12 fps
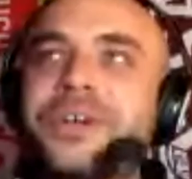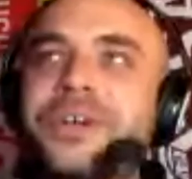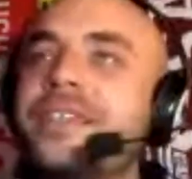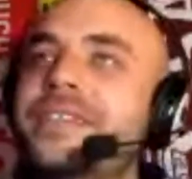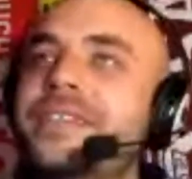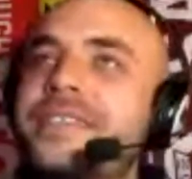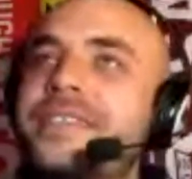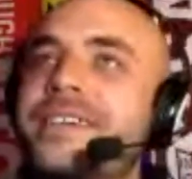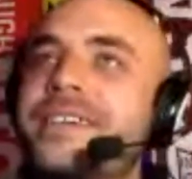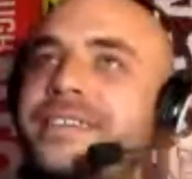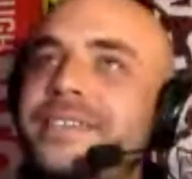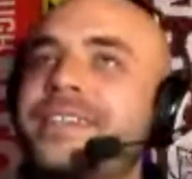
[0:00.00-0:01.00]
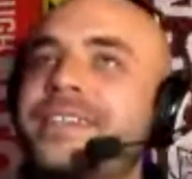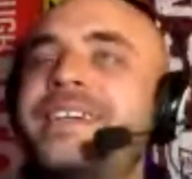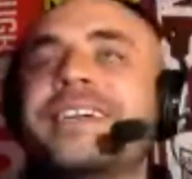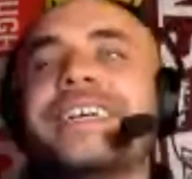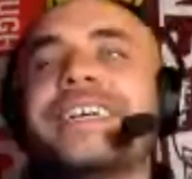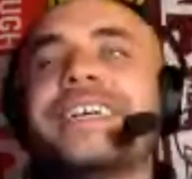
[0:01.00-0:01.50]
Well, in this case,
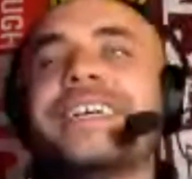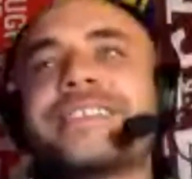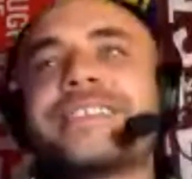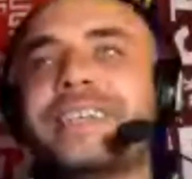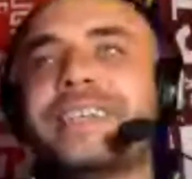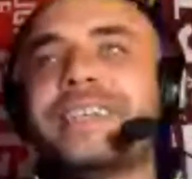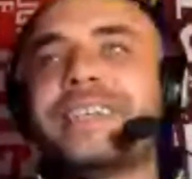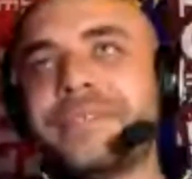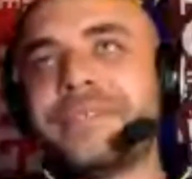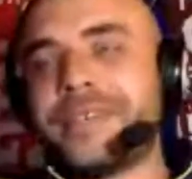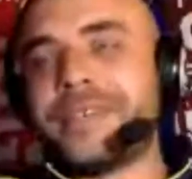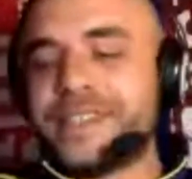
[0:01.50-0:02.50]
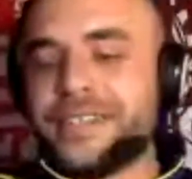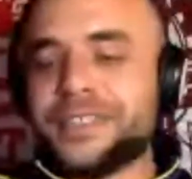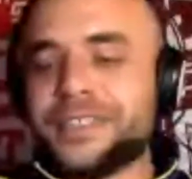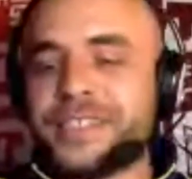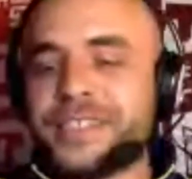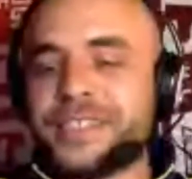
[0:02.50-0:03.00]
I guess maybe
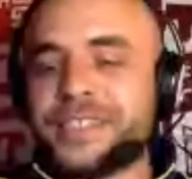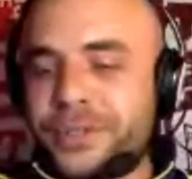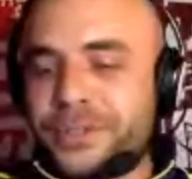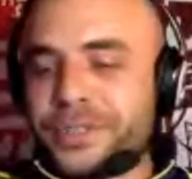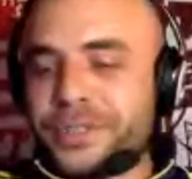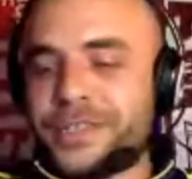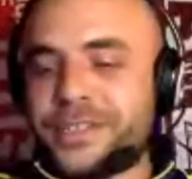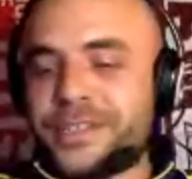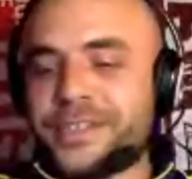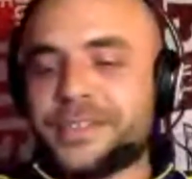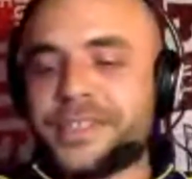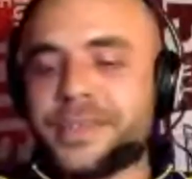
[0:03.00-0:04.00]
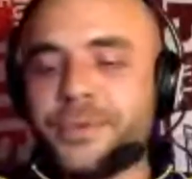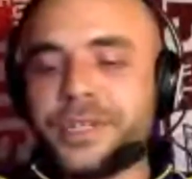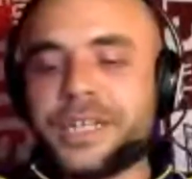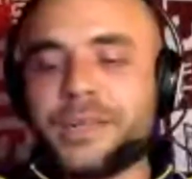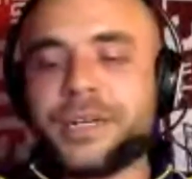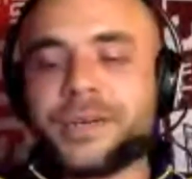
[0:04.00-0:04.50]
still the same old,
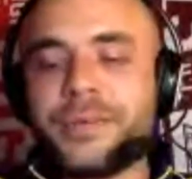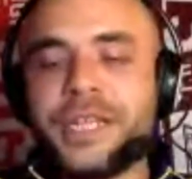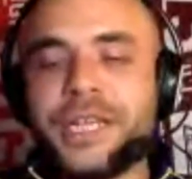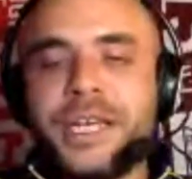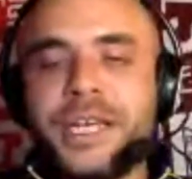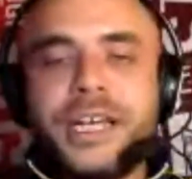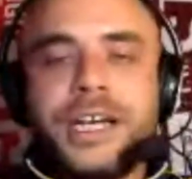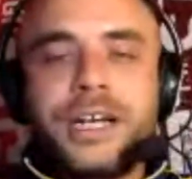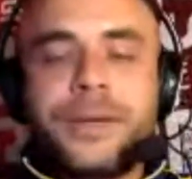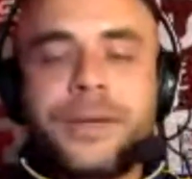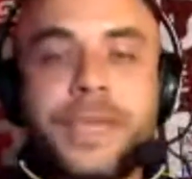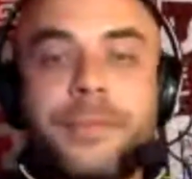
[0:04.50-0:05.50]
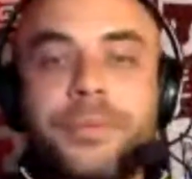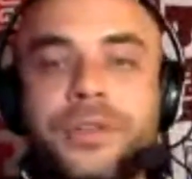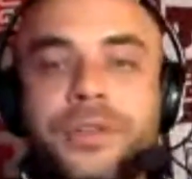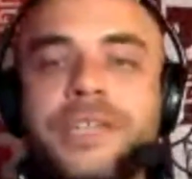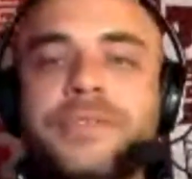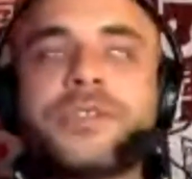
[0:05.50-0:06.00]
Kyle Beckerman. Yeah,
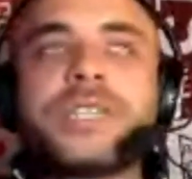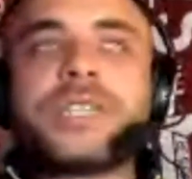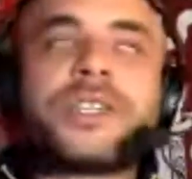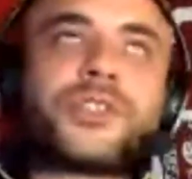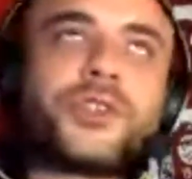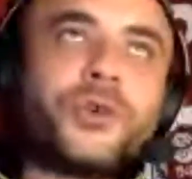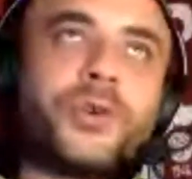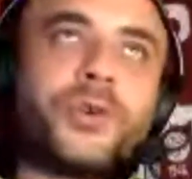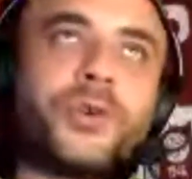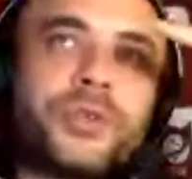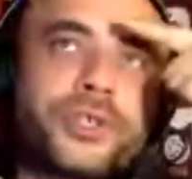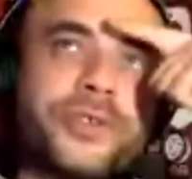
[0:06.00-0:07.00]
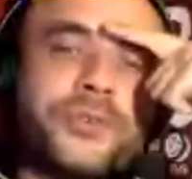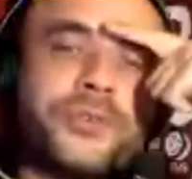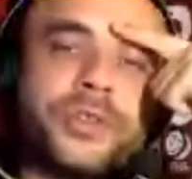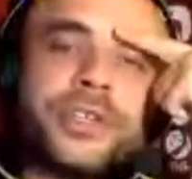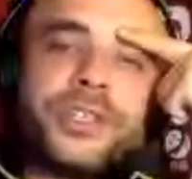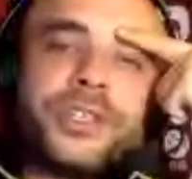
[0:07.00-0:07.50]
Believe. That was so. I'm not sure if you
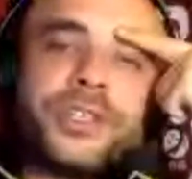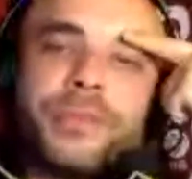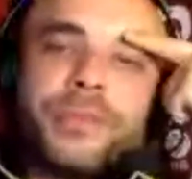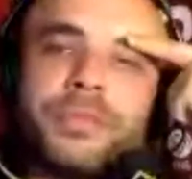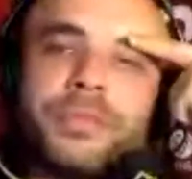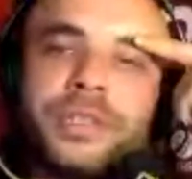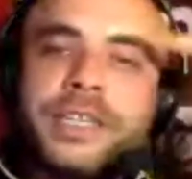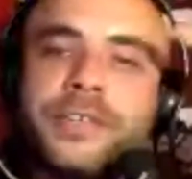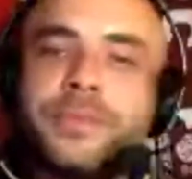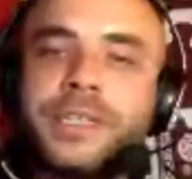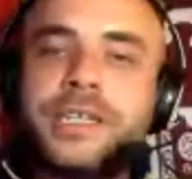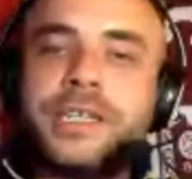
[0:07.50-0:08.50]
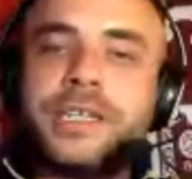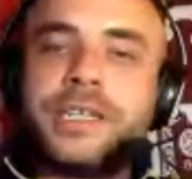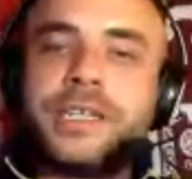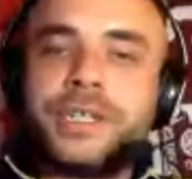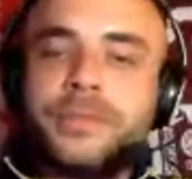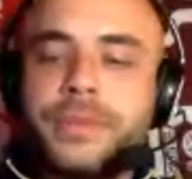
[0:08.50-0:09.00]
know the history about Believe, but that
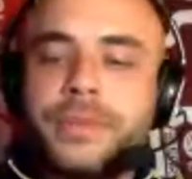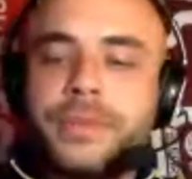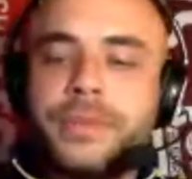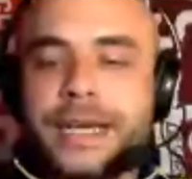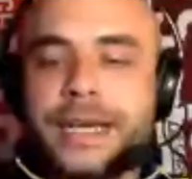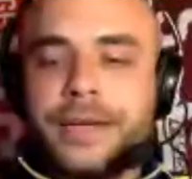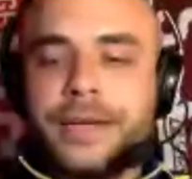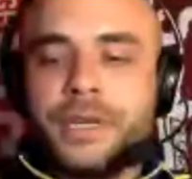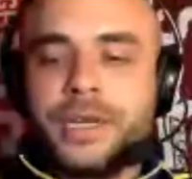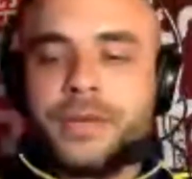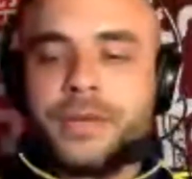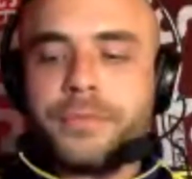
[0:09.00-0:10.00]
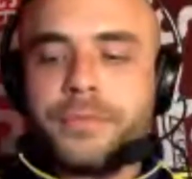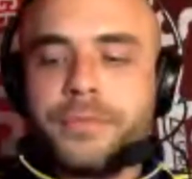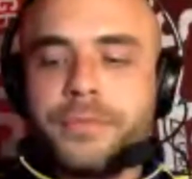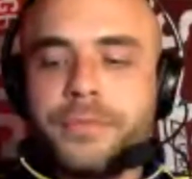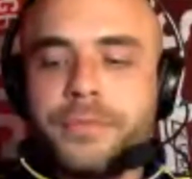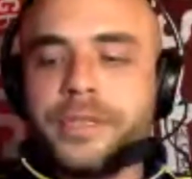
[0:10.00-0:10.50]
was written by
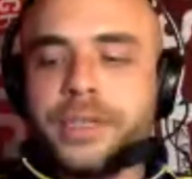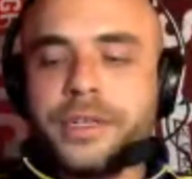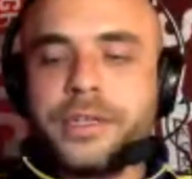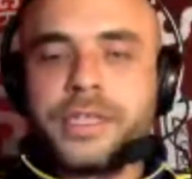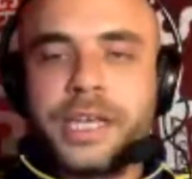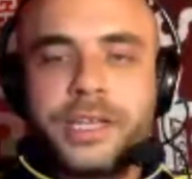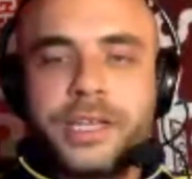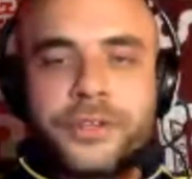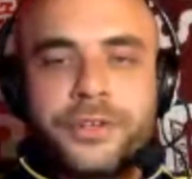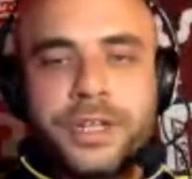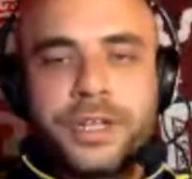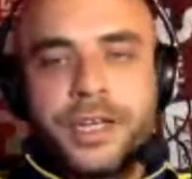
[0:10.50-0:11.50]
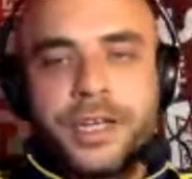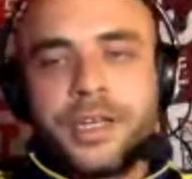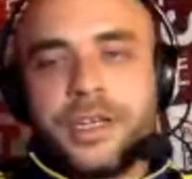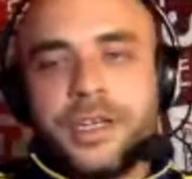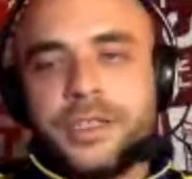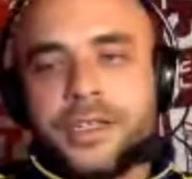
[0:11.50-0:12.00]
Brendan Steinekert,
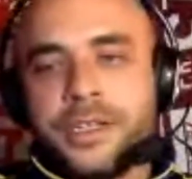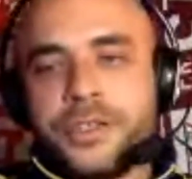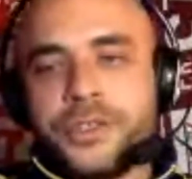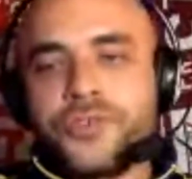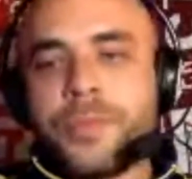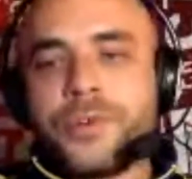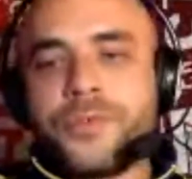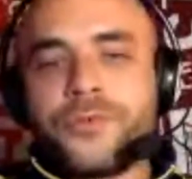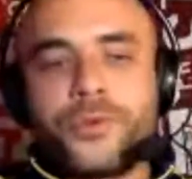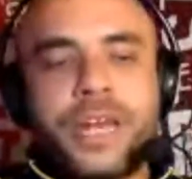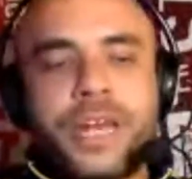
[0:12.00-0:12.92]
the drummer for